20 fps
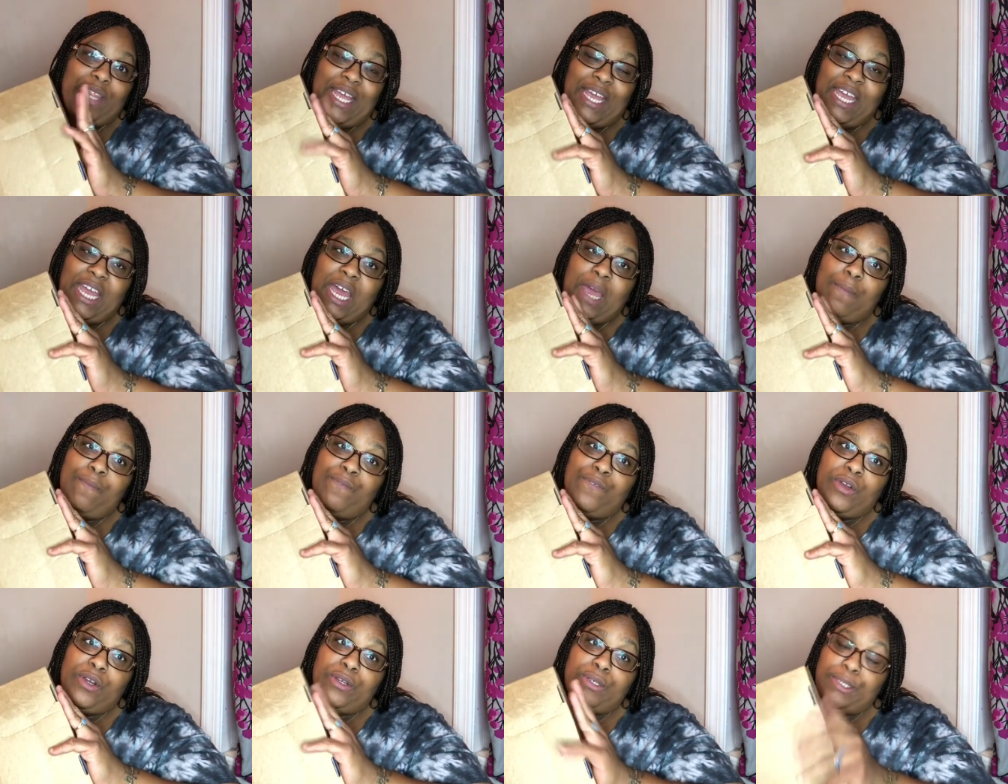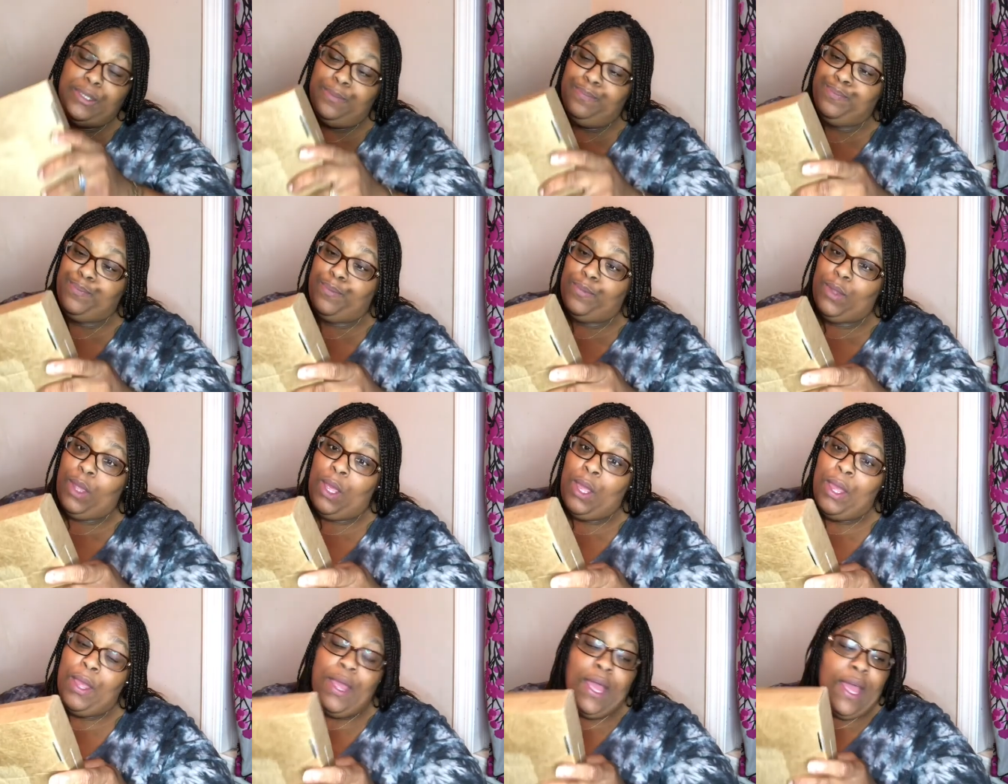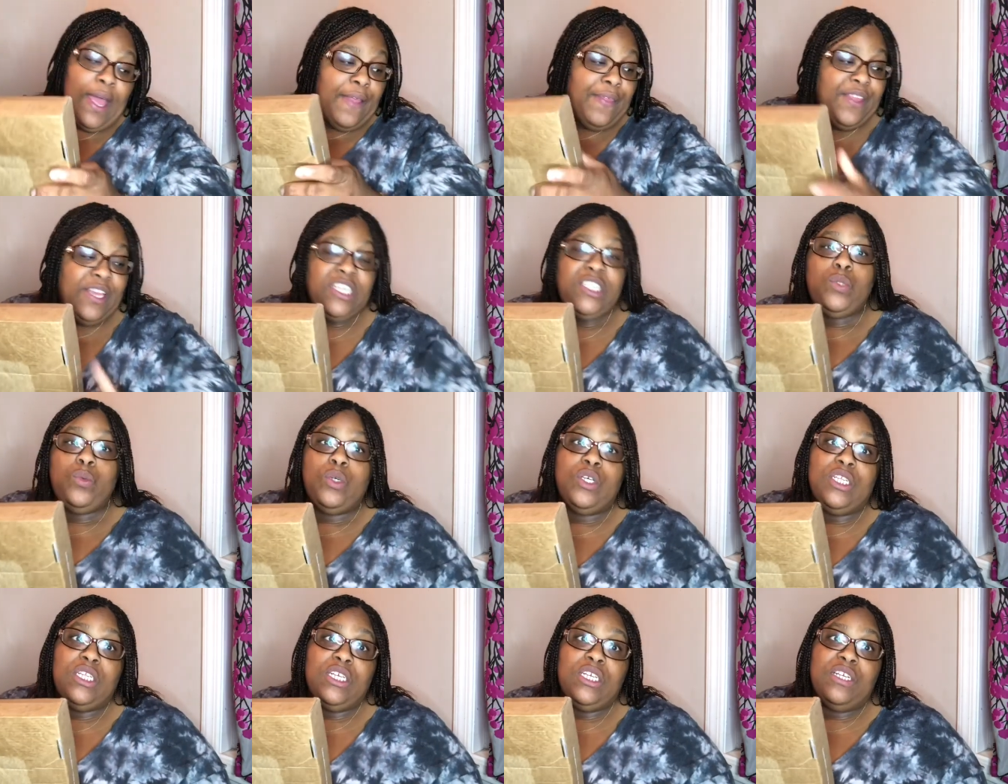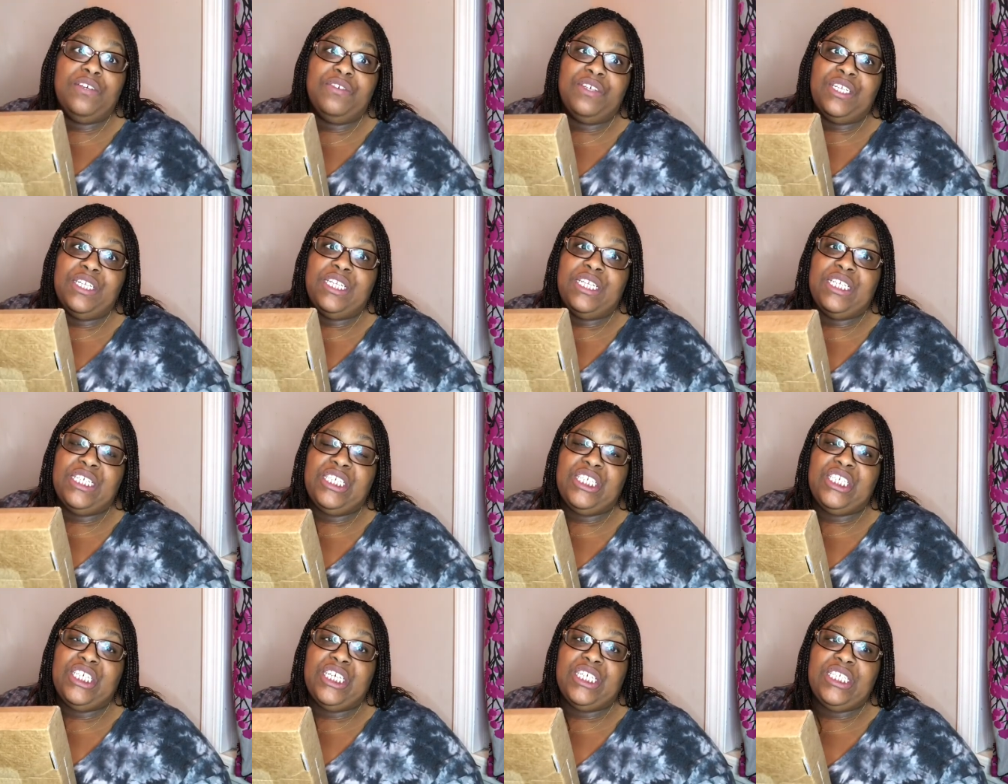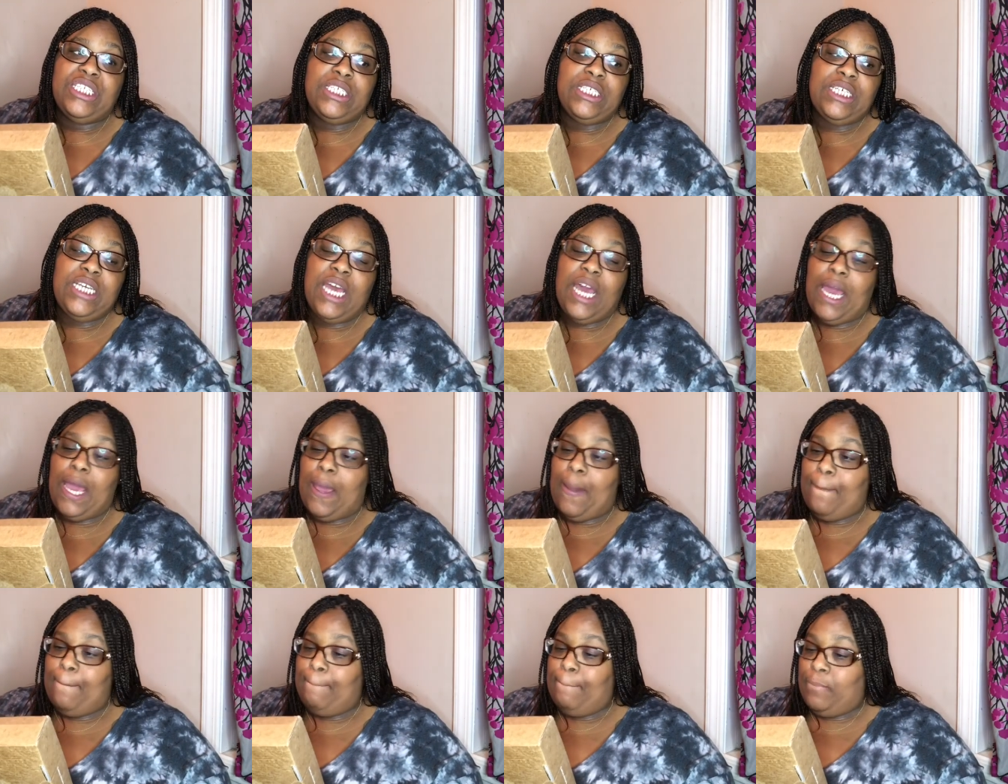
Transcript: that came first. And this one literally just came